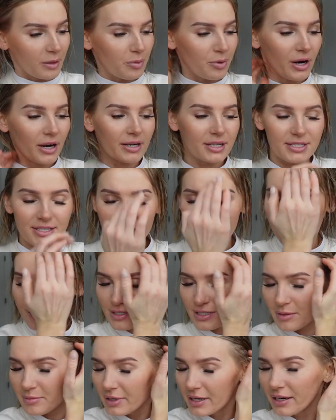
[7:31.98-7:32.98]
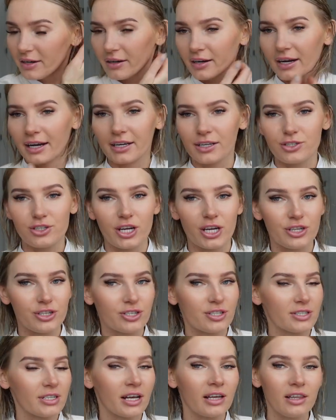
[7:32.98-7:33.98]
The products that I use in my hair kind of
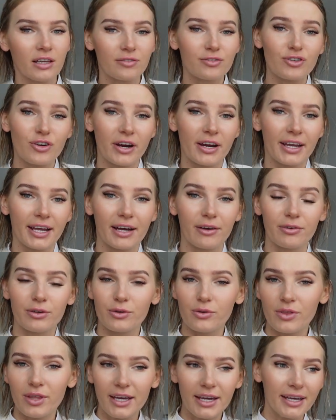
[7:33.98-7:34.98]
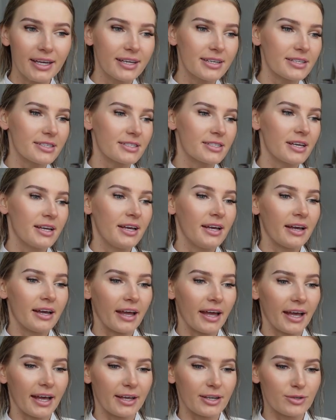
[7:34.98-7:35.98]
changes. I love trying out new things,
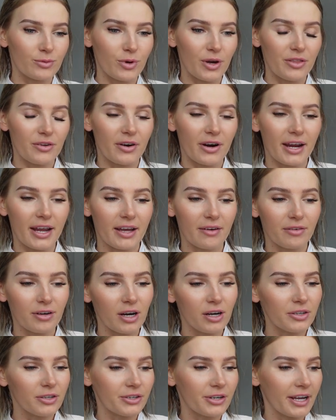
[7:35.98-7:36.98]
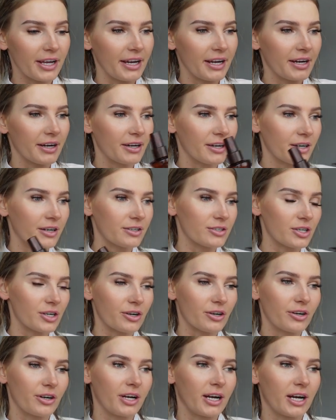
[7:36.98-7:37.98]
and whether I have colored hair,
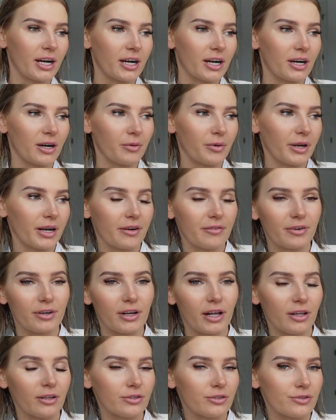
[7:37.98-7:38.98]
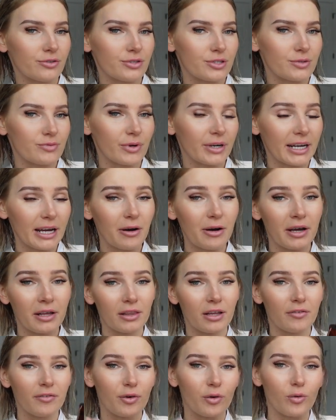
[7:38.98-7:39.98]
darker hair, whatever I'll use. Right now I
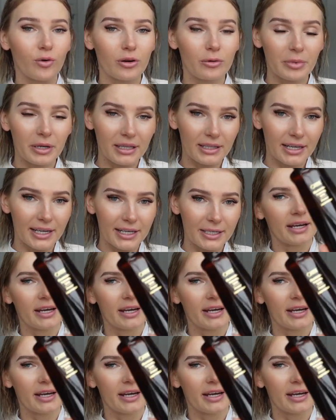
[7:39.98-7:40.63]
love the Oribe line,